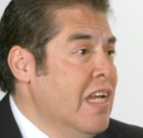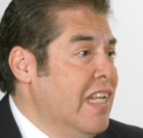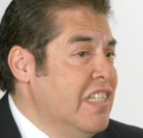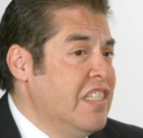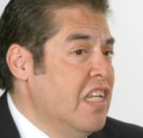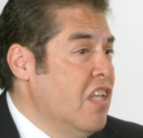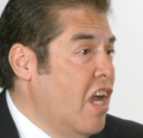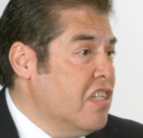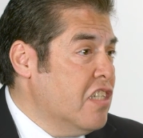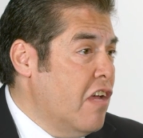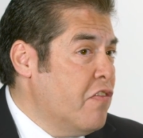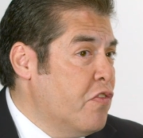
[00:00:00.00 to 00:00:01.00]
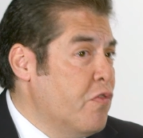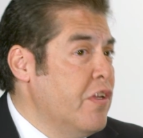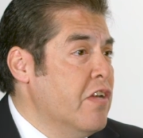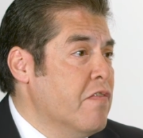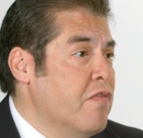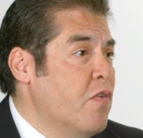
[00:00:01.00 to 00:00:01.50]
let's say it knocks off 3
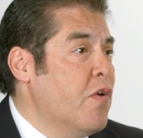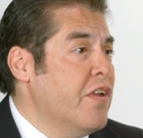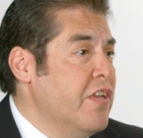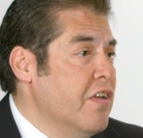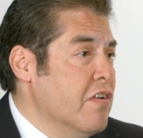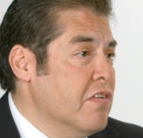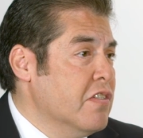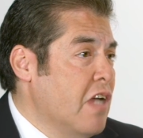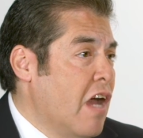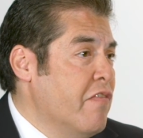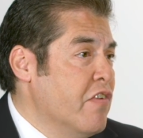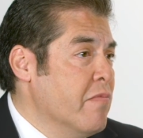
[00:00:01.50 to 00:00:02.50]
or 4 years off your